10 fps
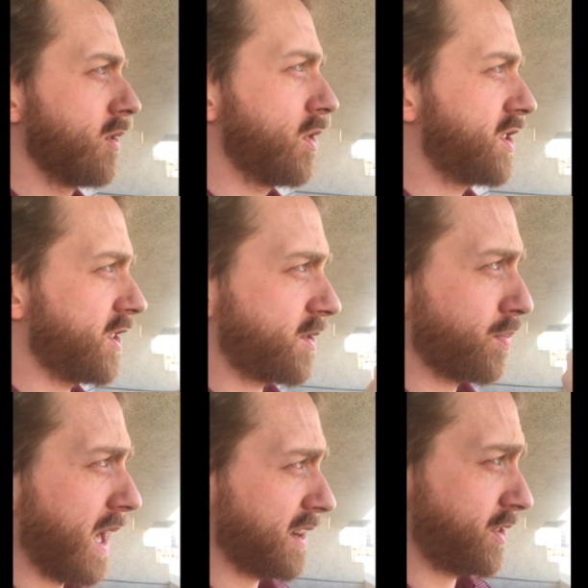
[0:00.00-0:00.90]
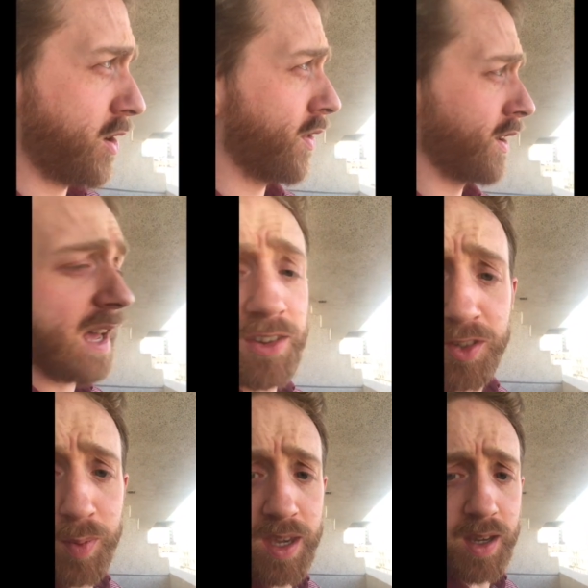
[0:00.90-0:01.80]
which is blasted on the
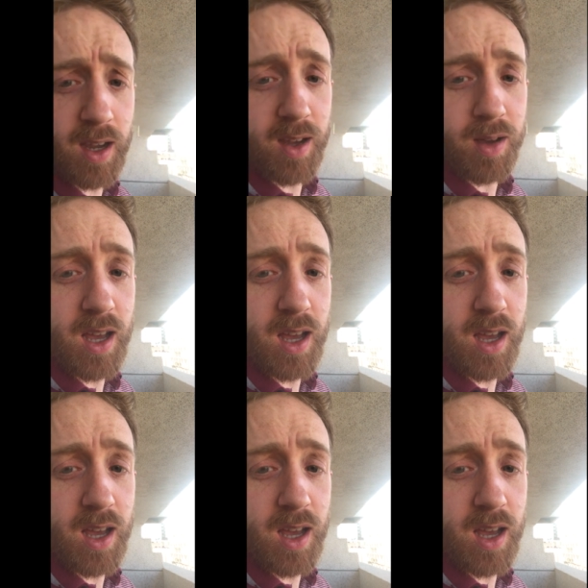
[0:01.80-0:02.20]
loudspeaker,